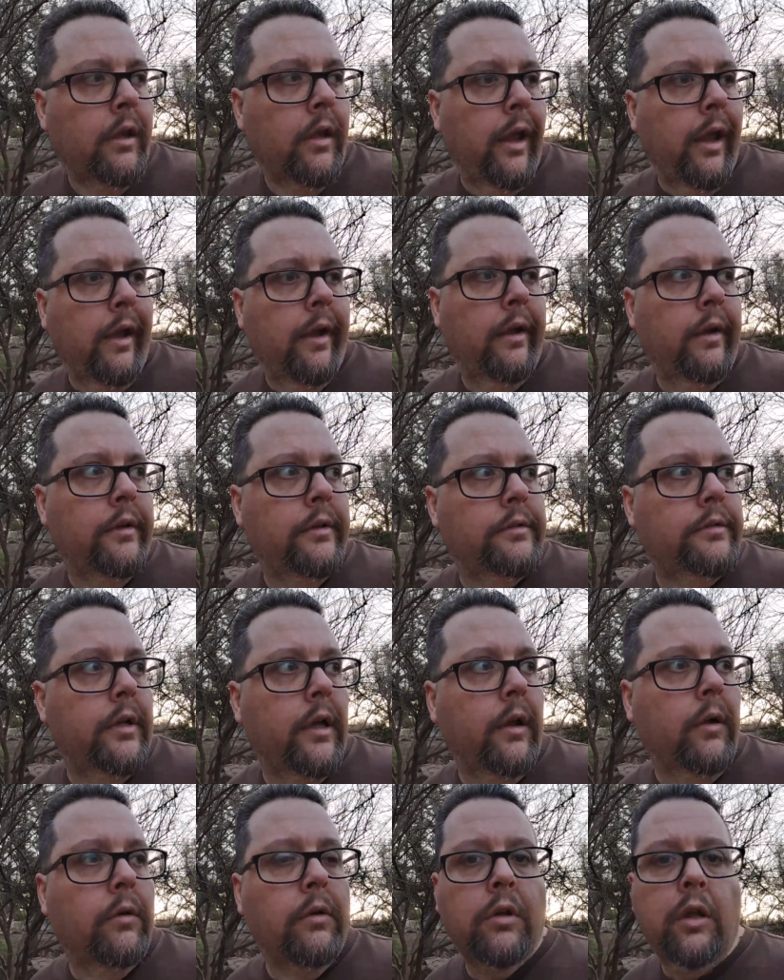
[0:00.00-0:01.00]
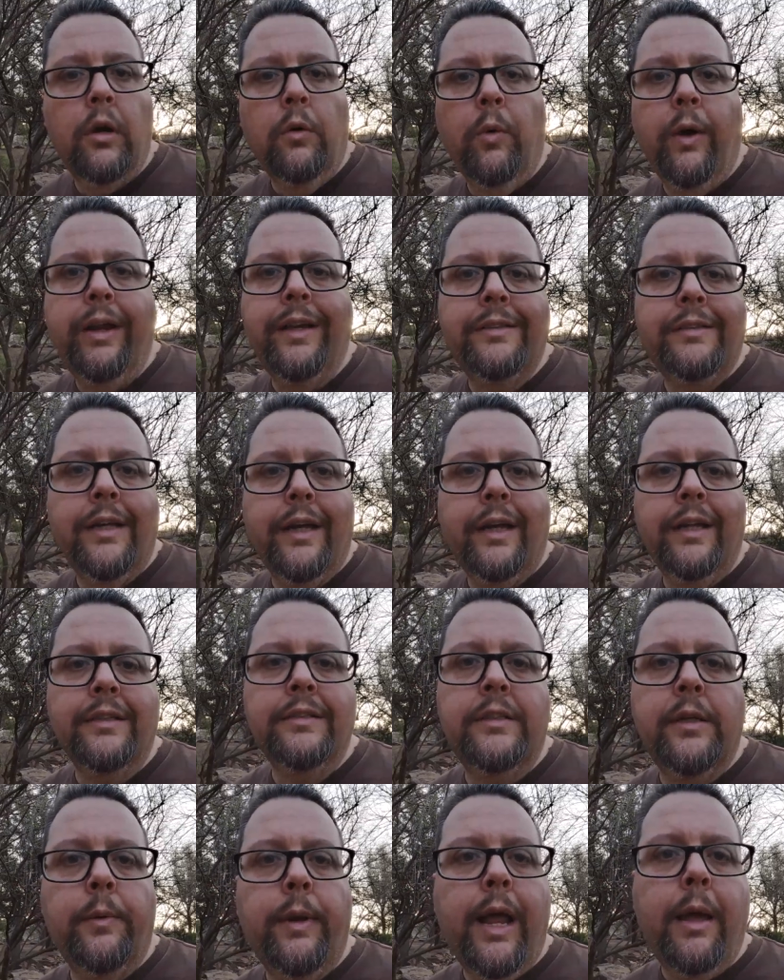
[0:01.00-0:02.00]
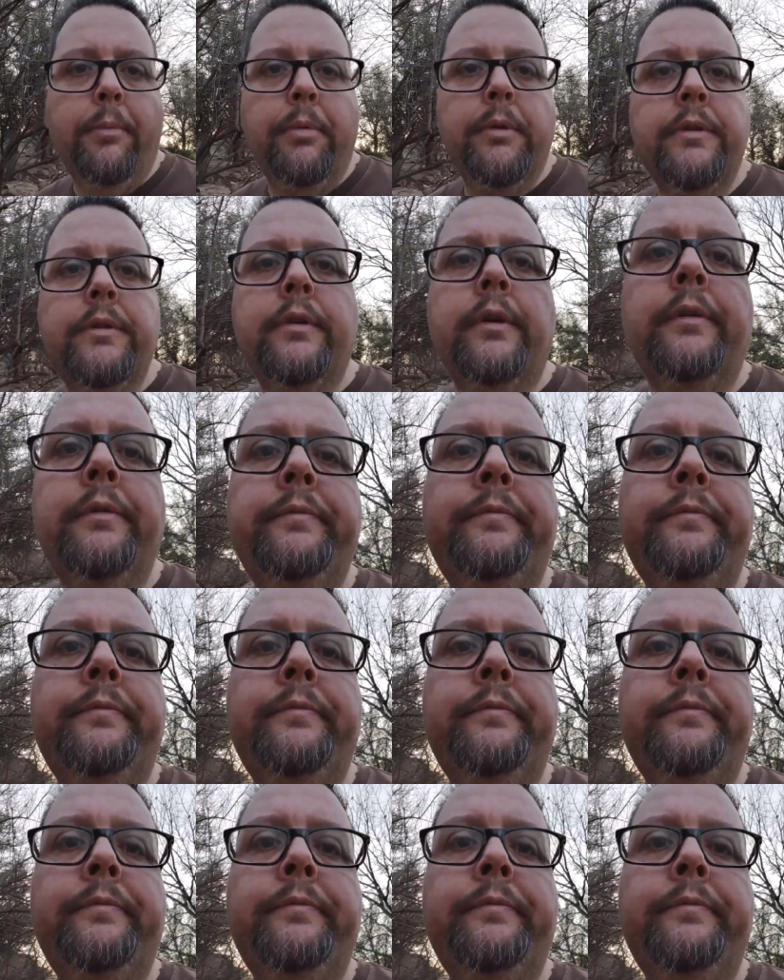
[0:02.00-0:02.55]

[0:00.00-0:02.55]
Yeah, so gonna wait a second and see what happens.